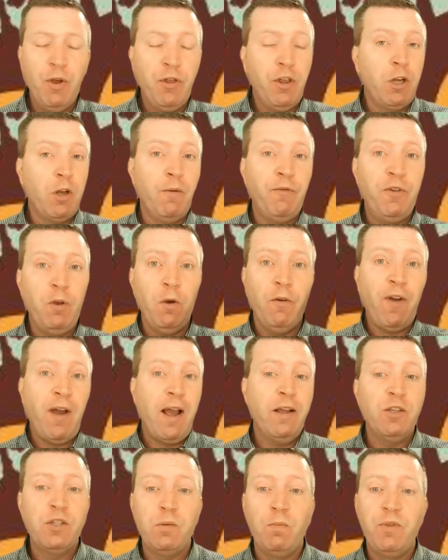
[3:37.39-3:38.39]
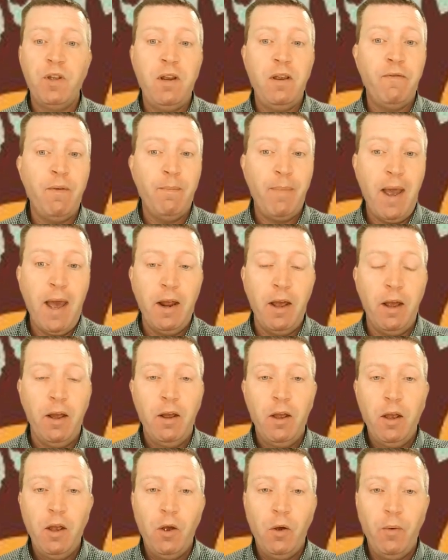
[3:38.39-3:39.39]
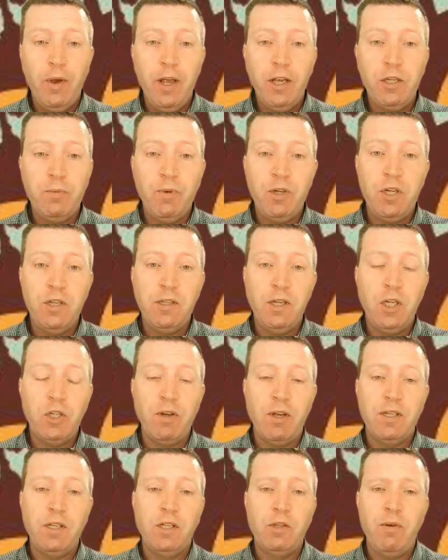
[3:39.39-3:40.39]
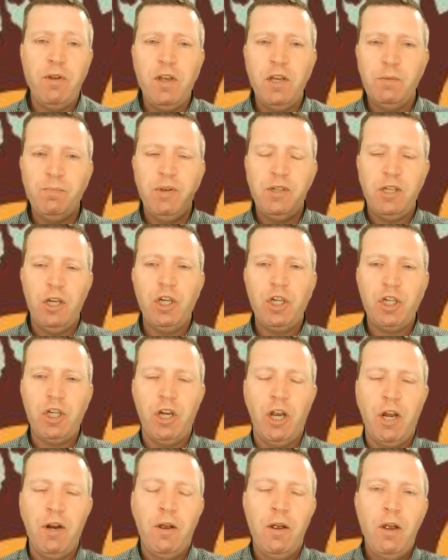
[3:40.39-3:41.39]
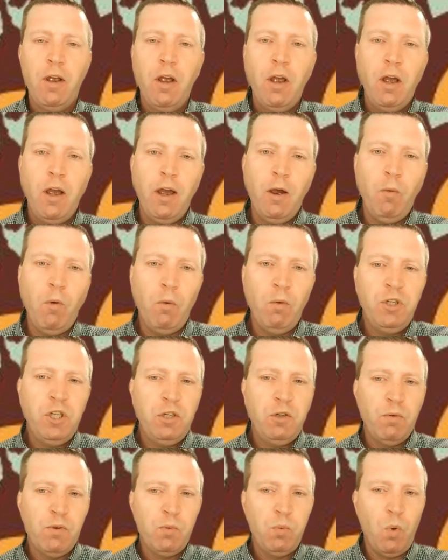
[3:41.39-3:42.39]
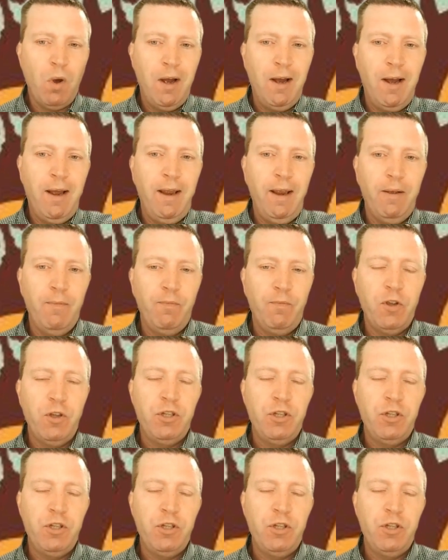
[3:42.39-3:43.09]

But the computer finds something even better, which is interesting. So in this position, what would you do as White?